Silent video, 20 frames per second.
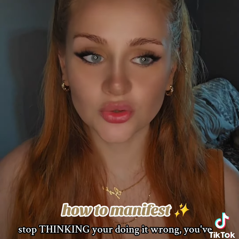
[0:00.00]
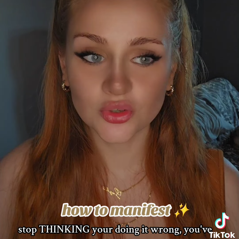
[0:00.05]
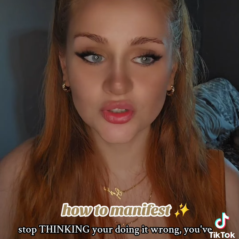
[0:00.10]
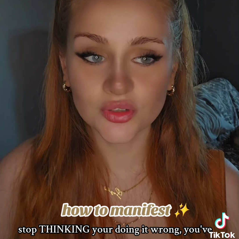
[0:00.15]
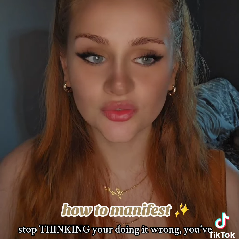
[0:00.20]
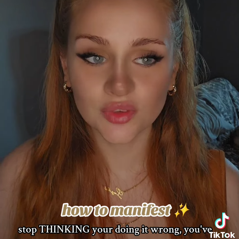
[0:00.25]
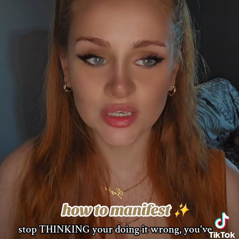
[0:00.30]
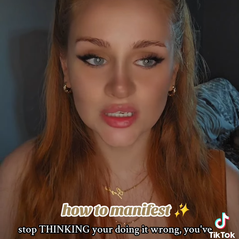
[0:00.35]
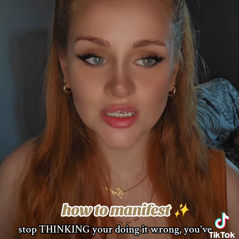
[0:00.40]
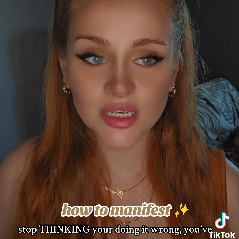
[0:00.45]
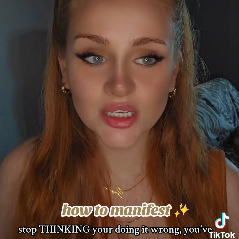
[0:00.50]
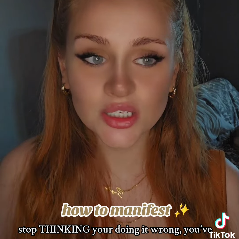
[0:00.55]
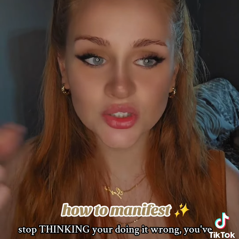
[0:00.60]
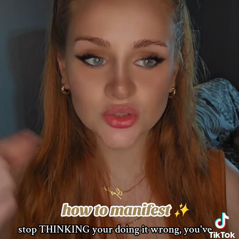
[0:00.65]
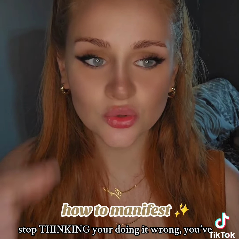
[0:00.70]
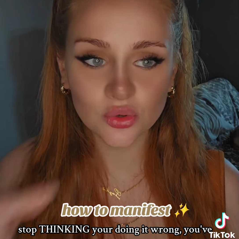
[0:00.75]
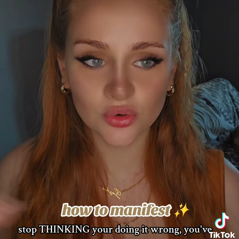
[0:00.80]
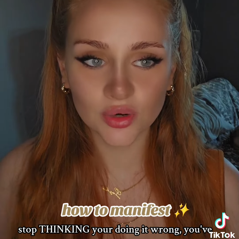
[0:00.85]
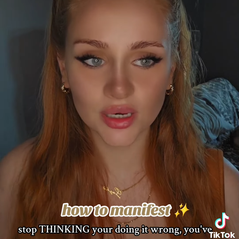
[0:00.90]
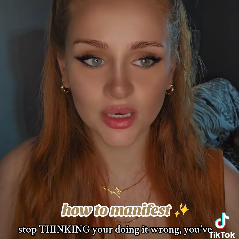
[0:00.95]
You just feed it a
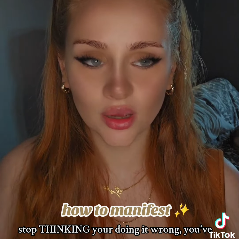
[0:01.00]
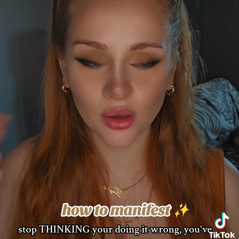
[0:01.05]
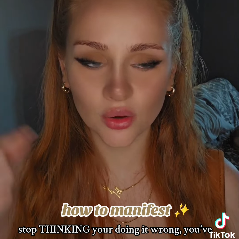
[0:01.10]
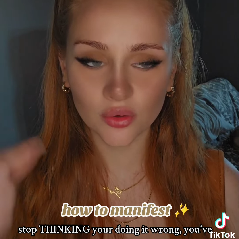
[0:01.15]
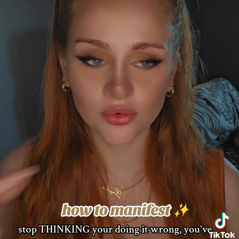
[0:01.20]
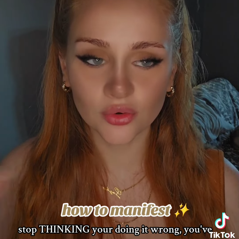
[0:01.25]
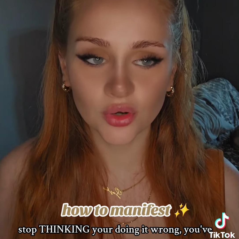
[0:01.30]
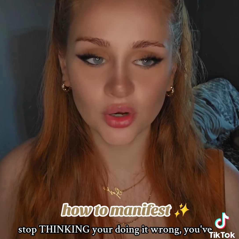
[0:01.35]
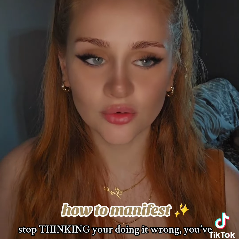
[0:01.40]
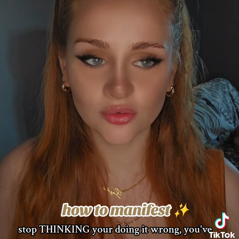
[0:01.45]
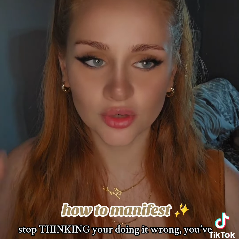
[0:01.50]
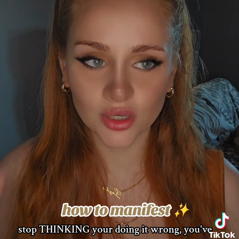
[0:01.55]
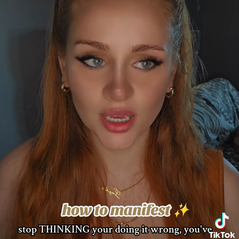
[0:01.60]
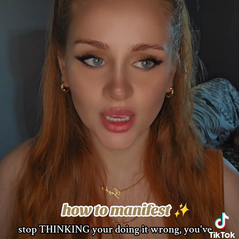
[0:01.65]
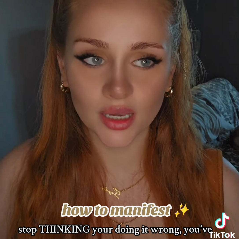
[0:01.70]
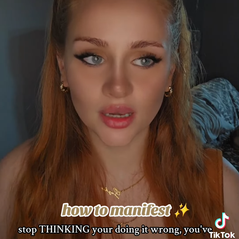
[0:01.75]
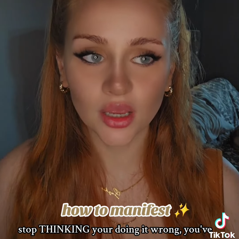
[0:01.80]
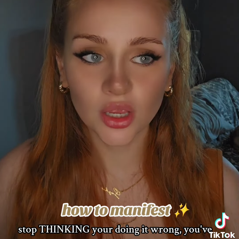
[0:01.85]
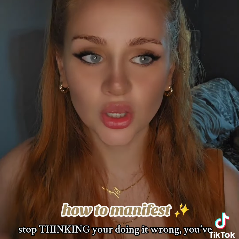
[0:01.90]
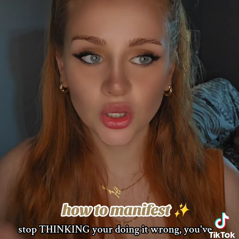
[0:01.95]
story over and over
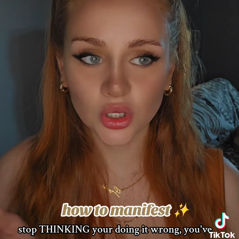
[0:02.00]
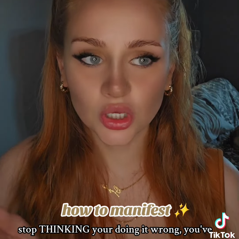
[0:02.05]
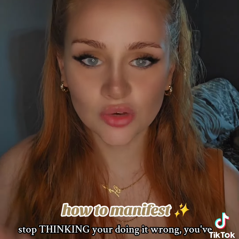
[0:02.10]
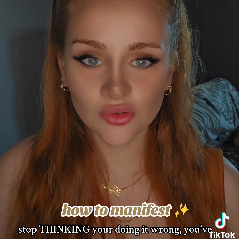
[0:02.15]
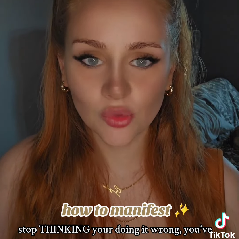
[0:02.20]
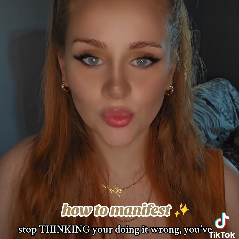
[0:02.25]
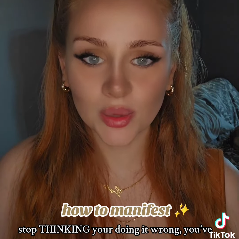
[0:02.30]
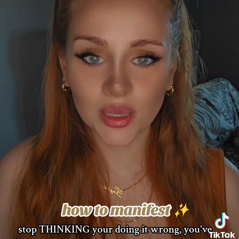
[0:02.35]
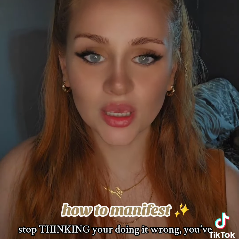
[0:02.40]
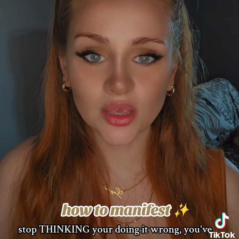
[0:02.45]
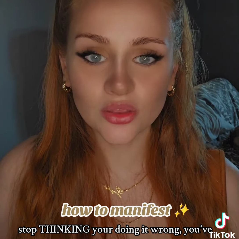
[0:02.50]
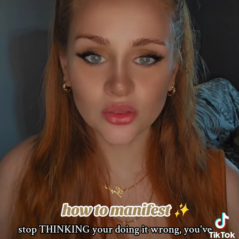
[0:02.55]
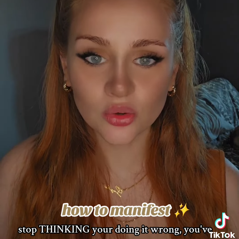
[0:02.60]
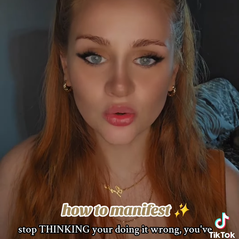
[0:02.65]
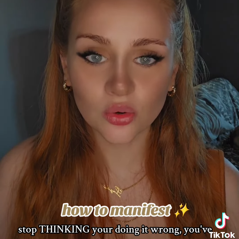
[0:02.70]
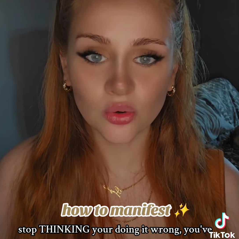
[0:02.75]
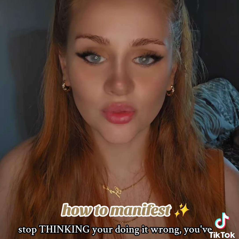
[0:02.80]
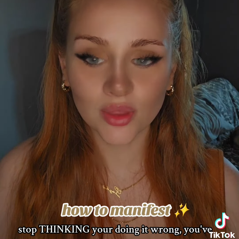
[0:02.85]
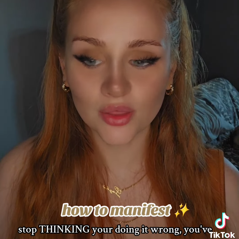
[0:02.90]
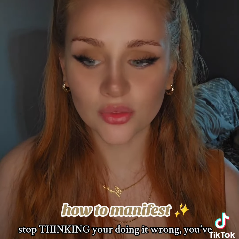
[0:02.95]
again. You repeat a
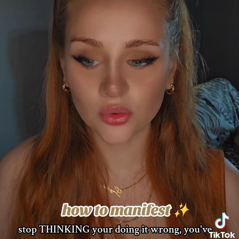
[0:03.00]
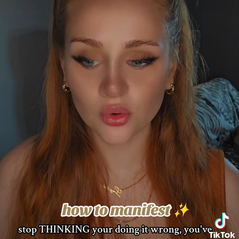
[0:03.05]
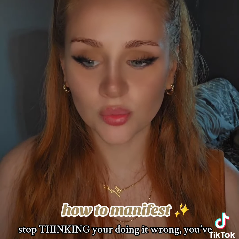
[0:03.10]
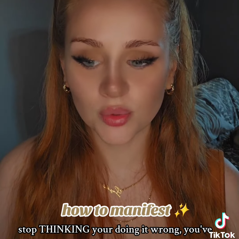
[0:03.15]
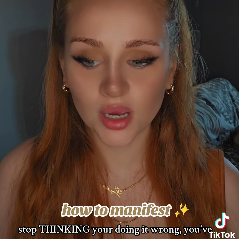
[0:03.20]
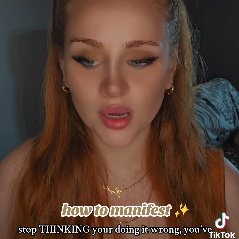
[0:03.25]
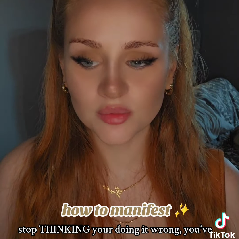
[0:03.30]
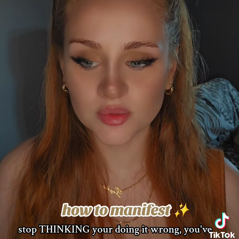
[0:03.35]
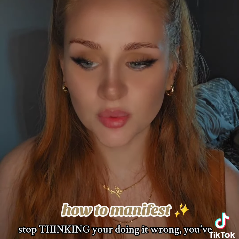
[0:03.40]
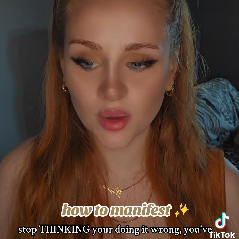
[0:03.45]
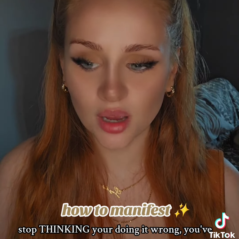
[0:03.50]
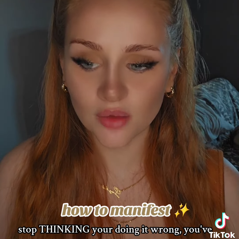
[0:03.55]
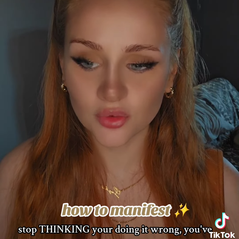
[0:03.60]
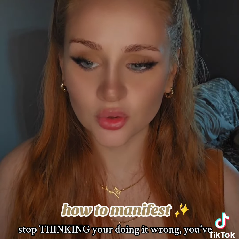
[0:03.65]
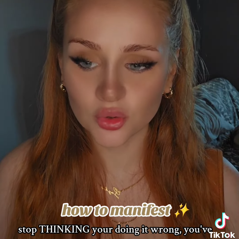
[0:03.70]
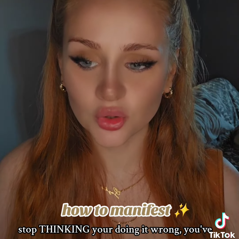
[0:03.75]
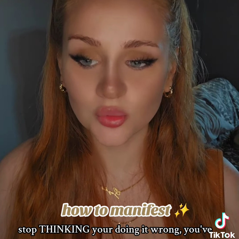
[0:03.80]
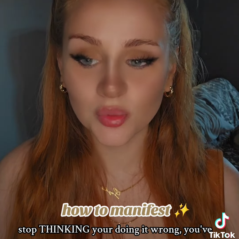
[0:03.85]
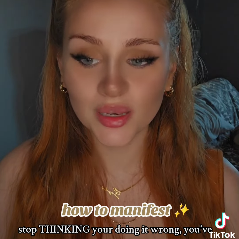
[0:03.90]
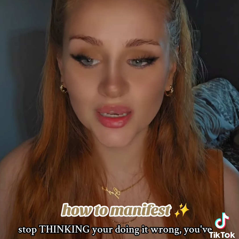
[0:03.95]
thought, that thought becomes part of
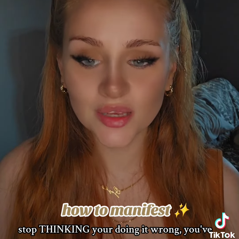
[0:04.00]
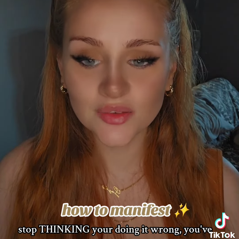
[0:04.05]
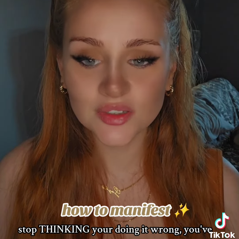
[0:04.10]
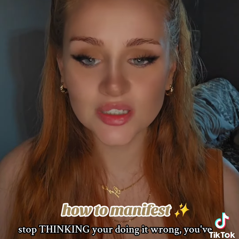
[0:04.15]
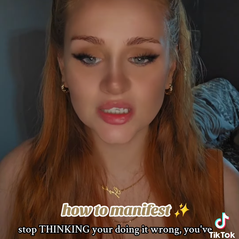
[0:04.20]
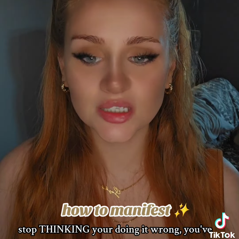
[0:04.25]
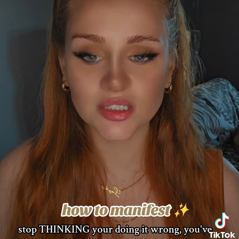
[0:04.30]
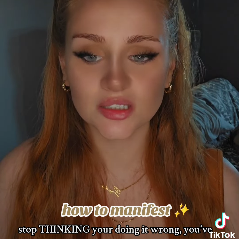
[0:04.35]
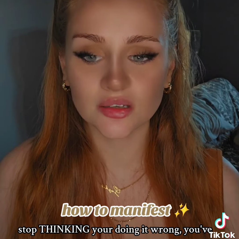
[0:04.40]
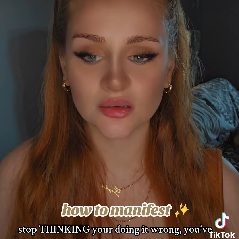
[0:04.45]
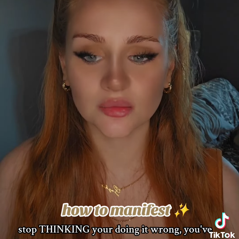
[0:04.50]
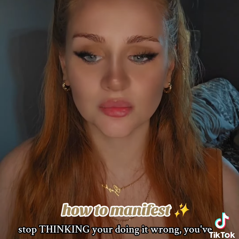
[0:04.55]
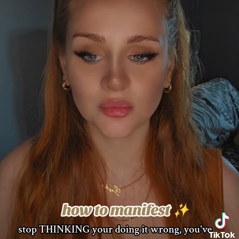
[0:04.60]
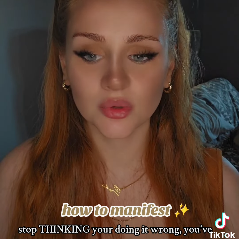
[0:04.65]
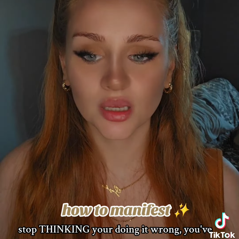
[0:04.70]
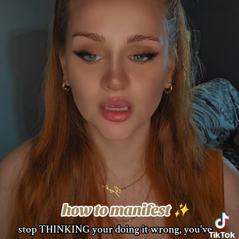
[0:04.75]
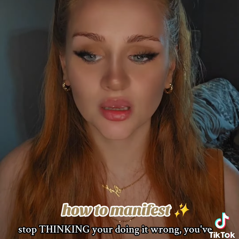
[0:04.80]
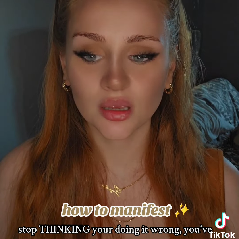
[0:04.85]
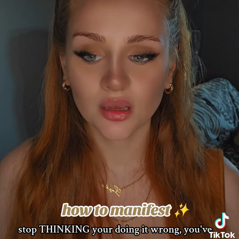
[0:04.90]
your new belief system.